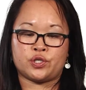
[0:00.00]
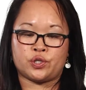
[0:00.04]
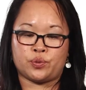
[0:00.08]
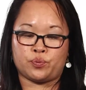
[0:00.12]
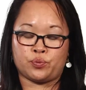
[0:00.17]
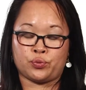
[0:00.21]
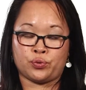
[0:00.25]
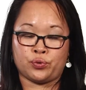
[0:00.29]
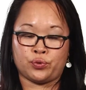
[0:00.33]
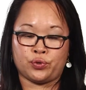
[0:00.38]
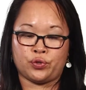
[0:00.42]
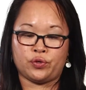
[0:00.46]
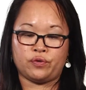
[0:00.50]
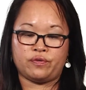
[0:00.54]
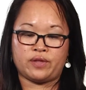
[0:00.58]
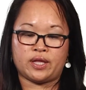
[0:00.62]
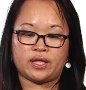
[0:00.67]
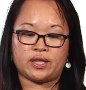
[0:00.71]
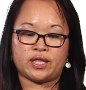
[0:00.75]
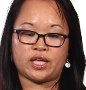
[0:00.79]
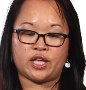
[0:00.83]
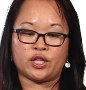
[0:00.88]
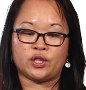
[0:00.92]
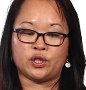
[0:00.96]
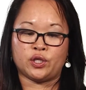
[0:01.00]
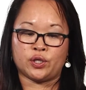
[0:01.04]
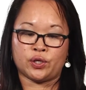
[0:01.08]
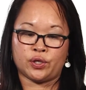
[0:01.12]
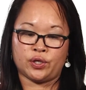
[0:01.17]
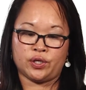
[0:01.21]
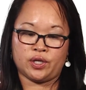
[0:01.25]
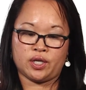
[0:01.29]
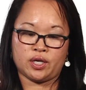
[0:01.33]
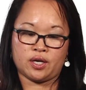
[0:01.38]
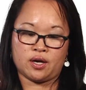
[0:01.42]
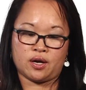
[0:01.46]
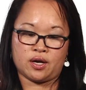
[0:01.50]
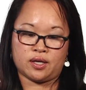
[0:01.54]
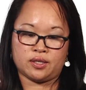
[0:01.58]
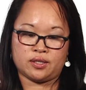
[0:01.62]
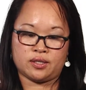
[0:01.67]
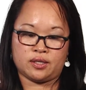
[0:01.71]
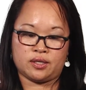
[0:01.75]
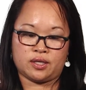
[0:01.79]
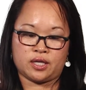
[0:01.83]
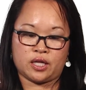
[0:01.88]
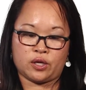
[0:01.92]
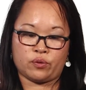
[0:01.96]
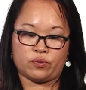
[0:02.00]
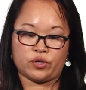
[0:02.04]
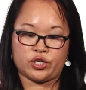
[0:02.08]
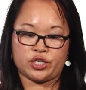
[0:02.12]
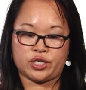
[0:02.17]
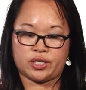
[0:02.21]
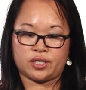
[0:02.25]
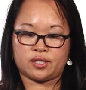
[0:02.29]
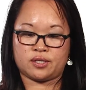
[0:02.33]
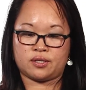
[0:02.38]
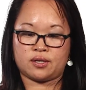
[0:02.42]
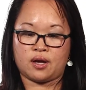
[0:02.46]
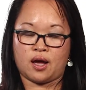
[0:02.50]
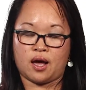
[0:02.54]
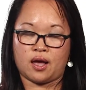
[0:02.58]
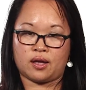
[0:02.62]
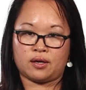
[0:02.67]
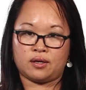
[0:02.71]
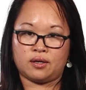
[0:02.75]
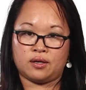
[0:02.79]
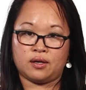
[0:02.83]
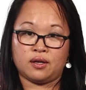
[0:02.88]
to prove that they learned the content they were just taught.